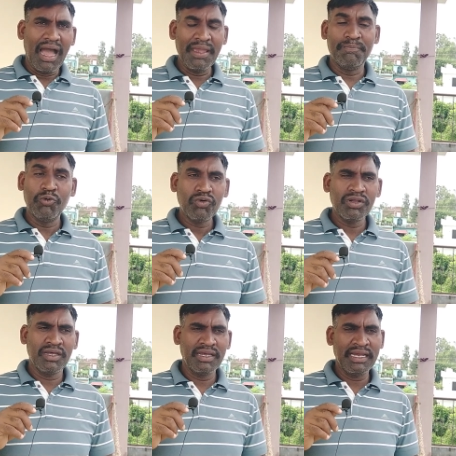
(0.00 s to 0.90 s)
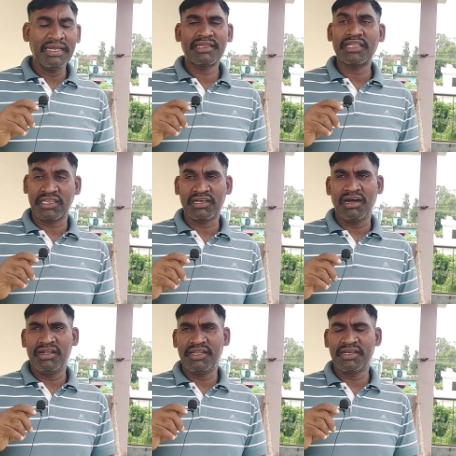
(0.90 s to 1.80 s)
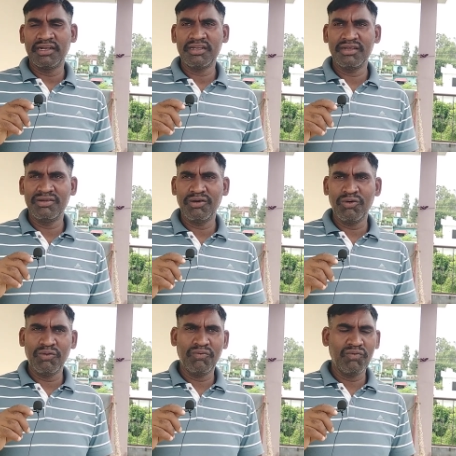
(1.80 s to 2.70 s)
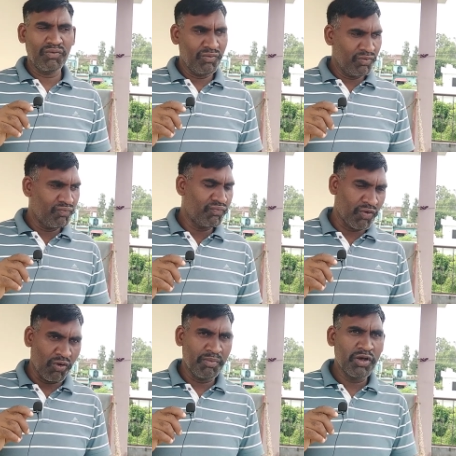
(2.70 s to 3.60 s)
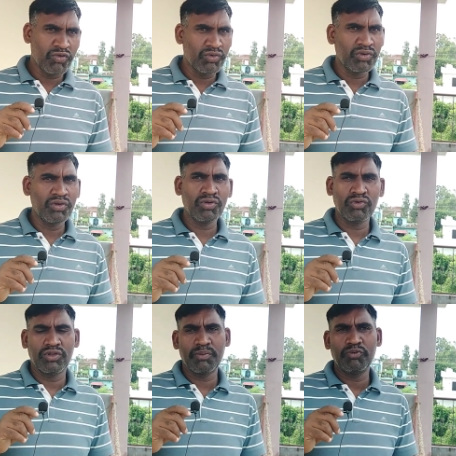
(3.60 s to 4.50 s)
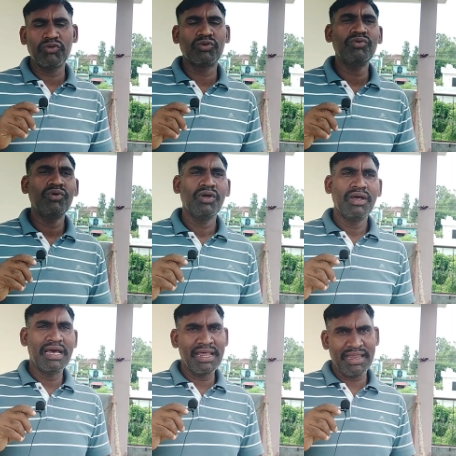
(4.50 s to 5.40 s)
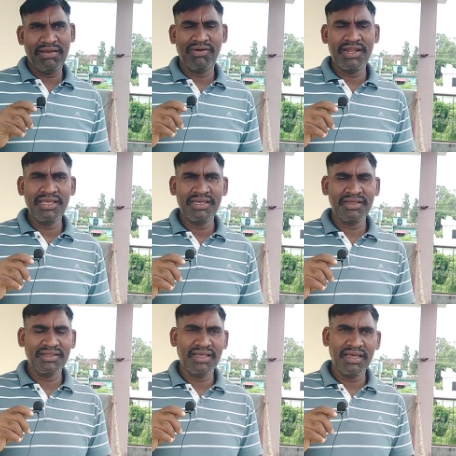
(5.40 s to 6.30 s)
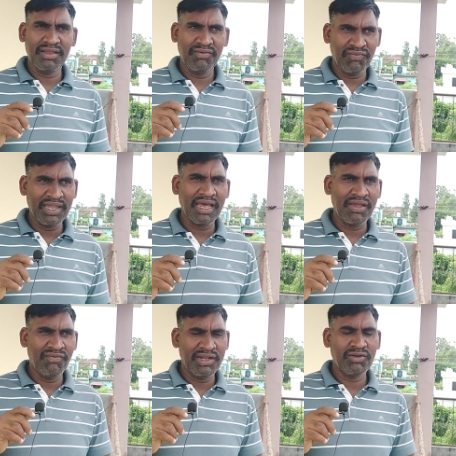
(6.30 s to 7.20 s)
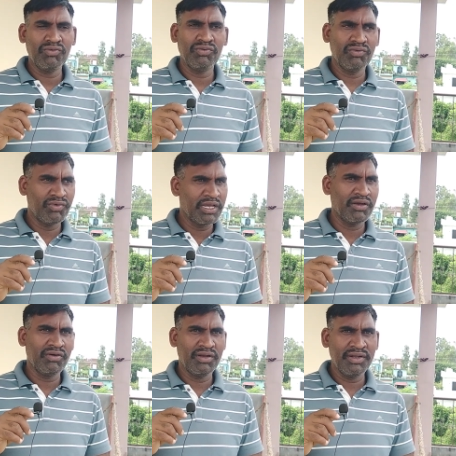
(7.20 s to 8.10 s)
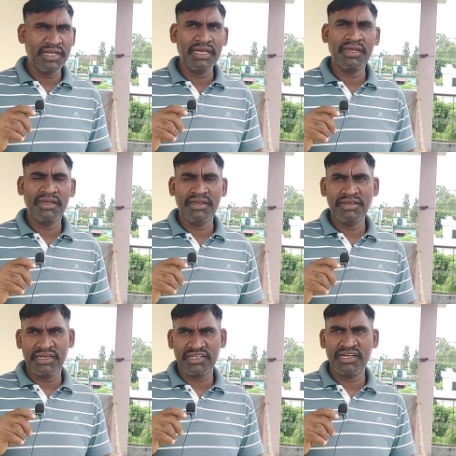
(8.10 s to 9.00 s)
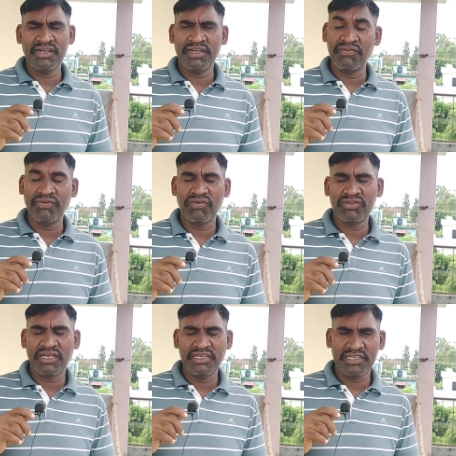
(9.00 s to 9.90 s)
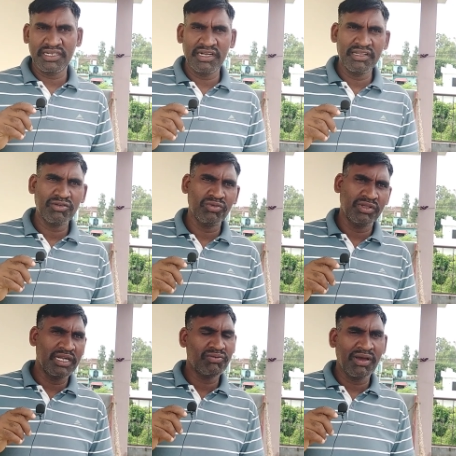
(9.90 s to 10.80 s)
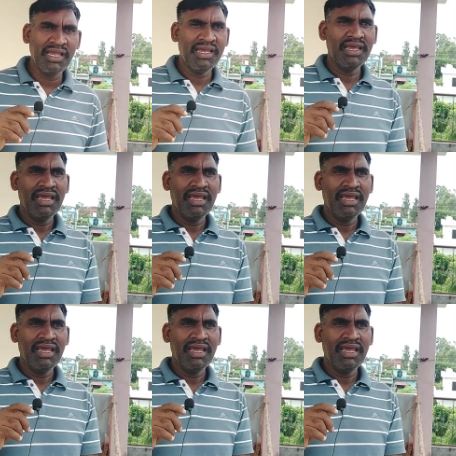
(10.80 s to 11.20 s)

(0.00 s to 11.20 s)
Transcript: I booked a Tatkal ticket uh, from uh, Rudrapur to uh, Rewari and, uh, when I went to day, uh, day uh, yesterday day before the yesterday so that's why